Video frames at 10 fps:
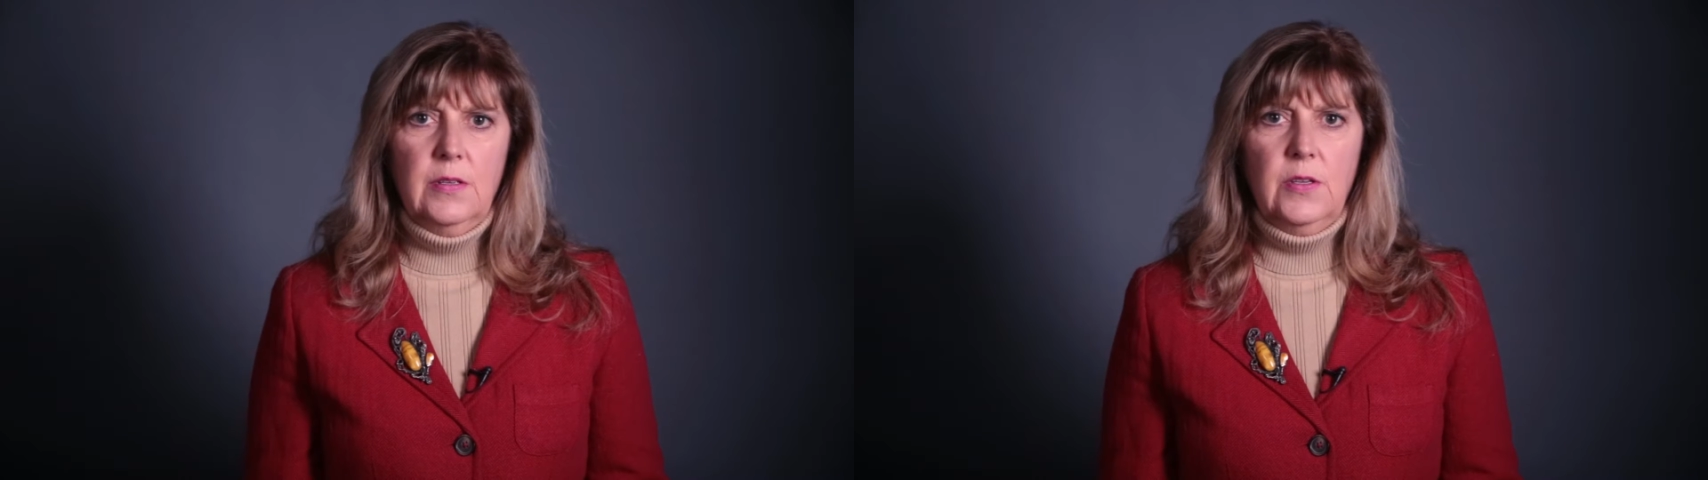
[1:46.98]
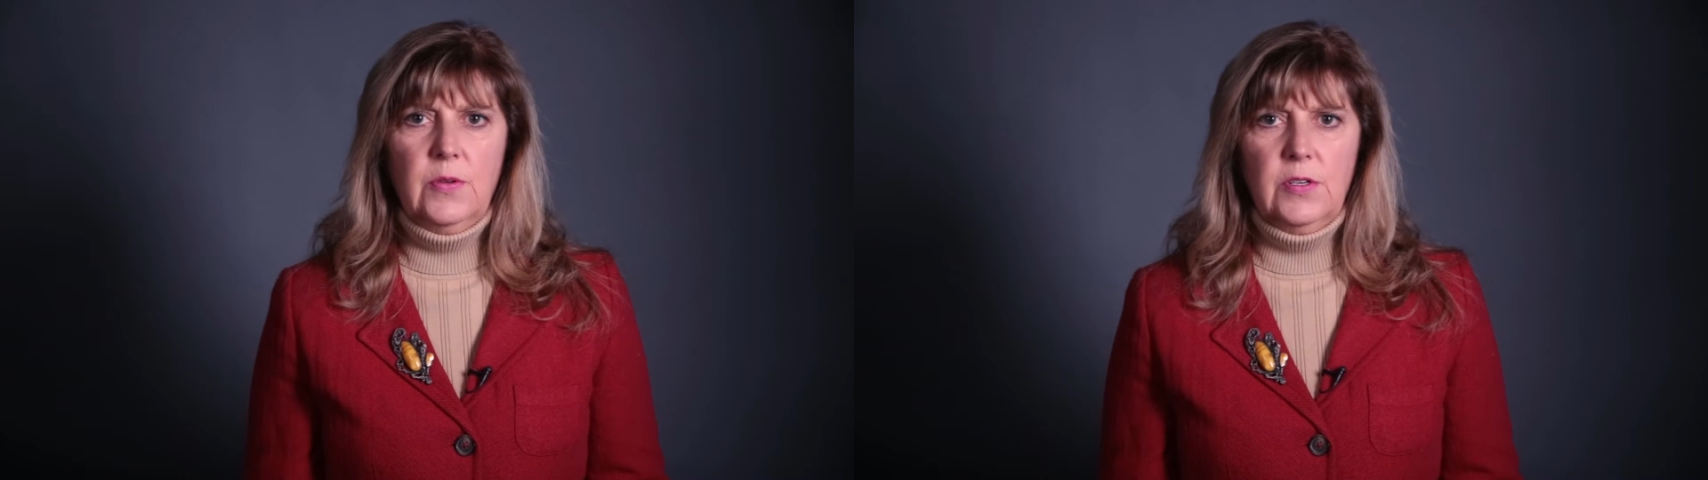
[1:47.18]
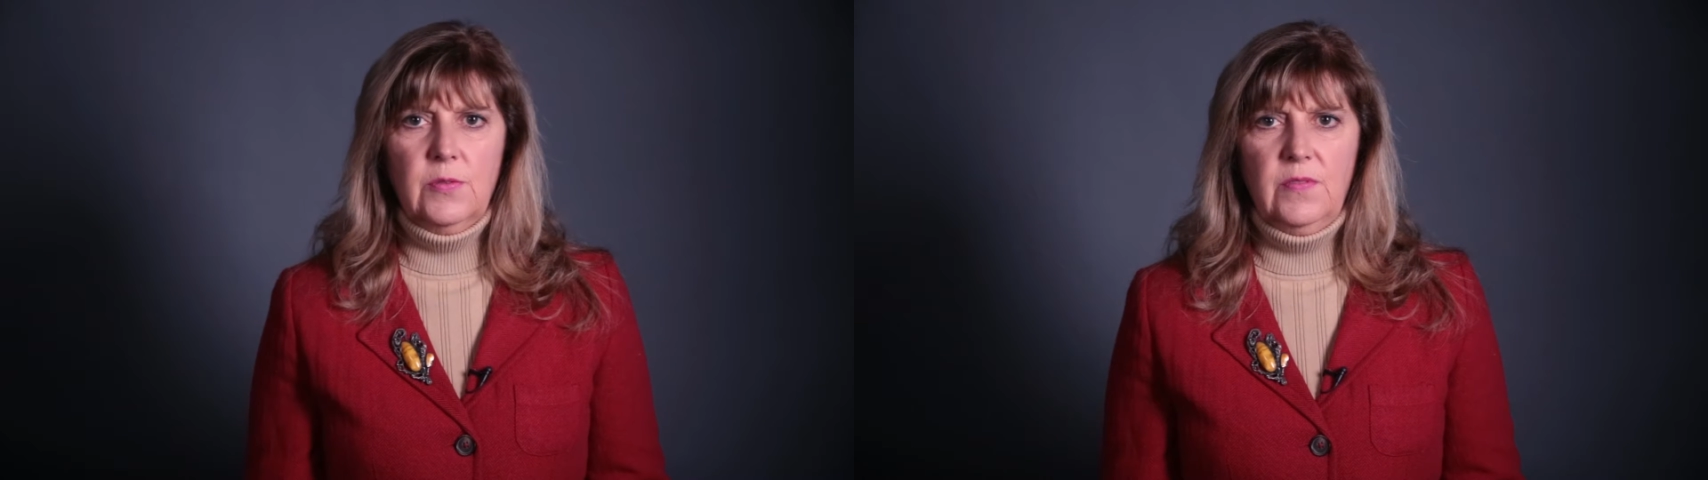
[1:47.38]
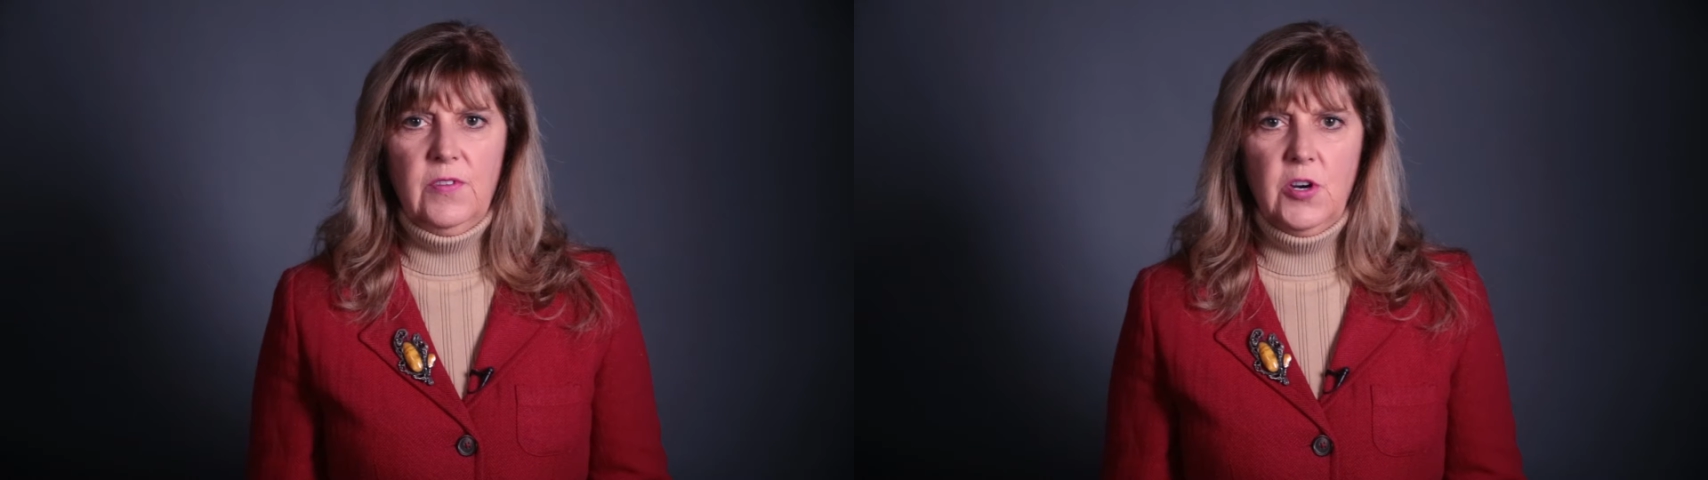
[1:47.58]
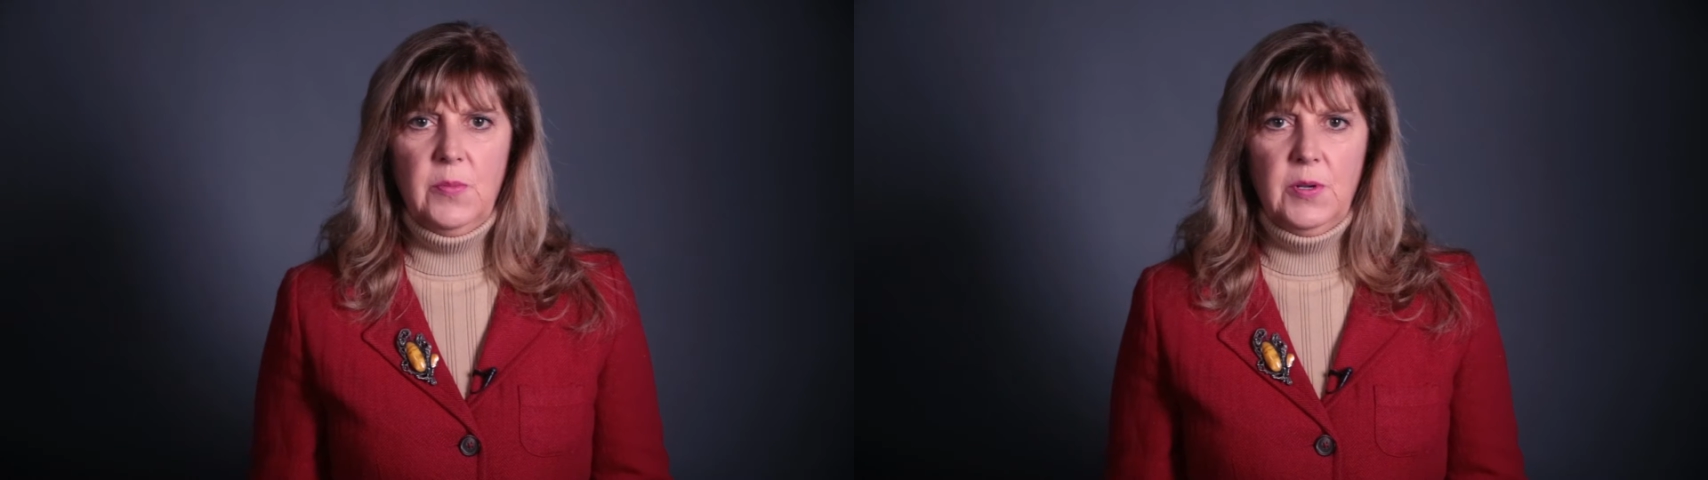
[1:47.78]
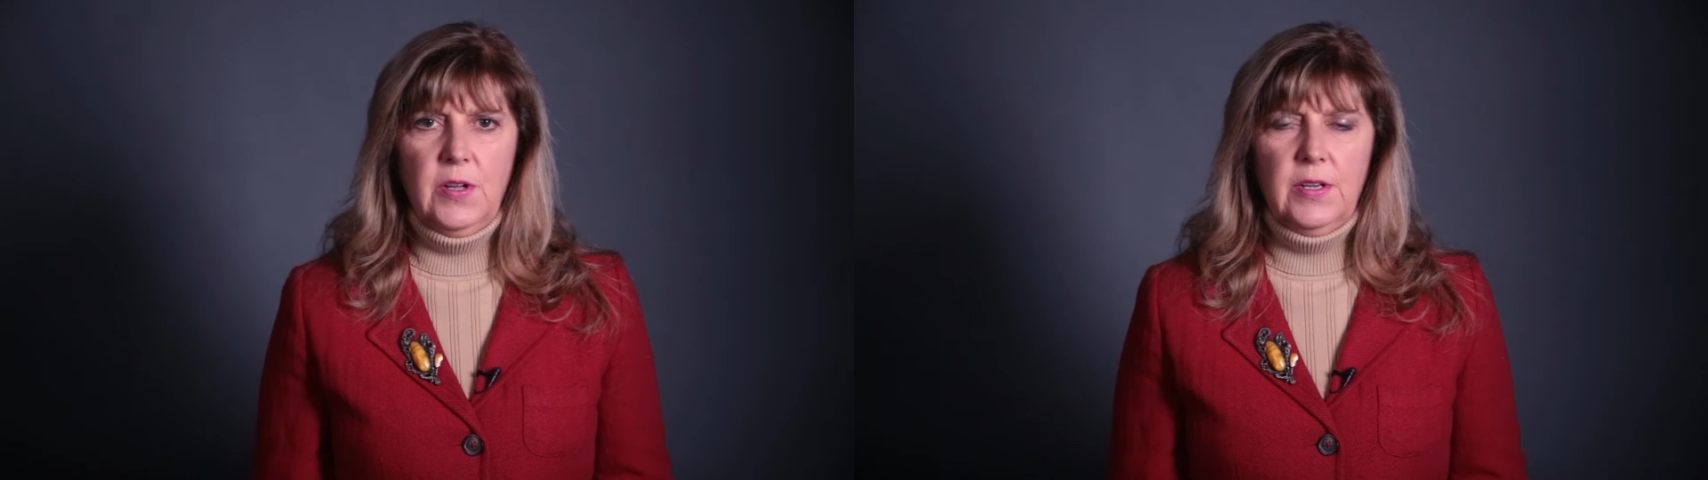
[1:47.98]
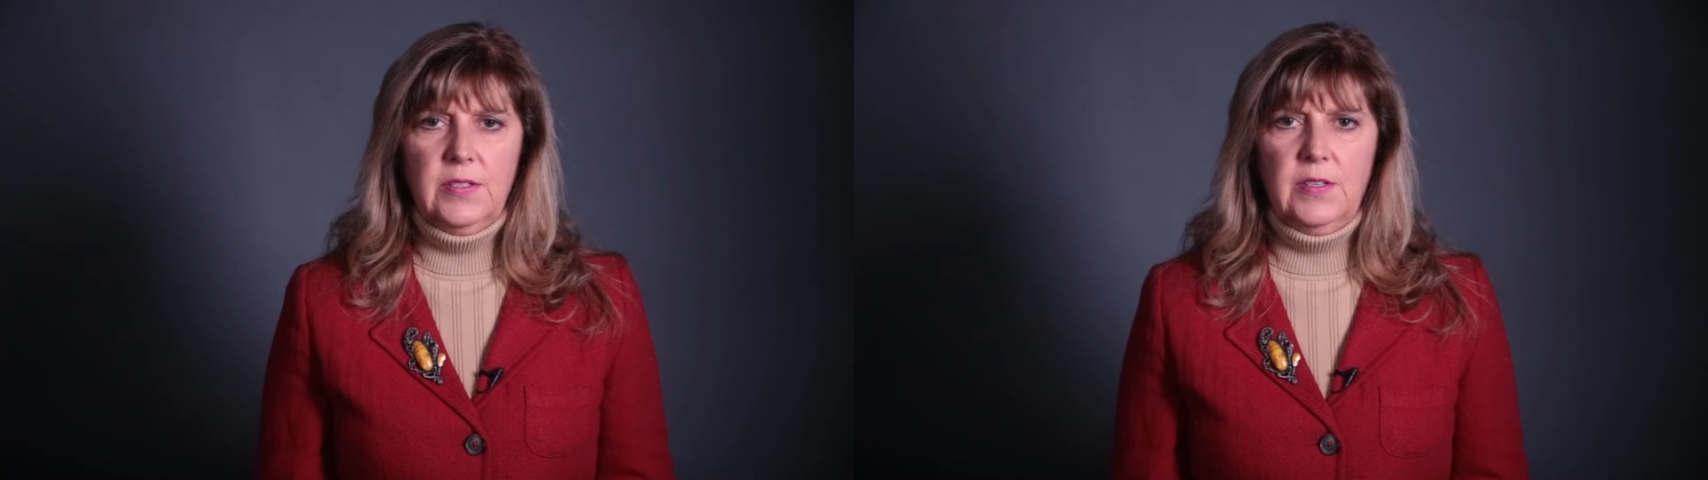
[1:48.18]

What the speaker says: You can treat variable costs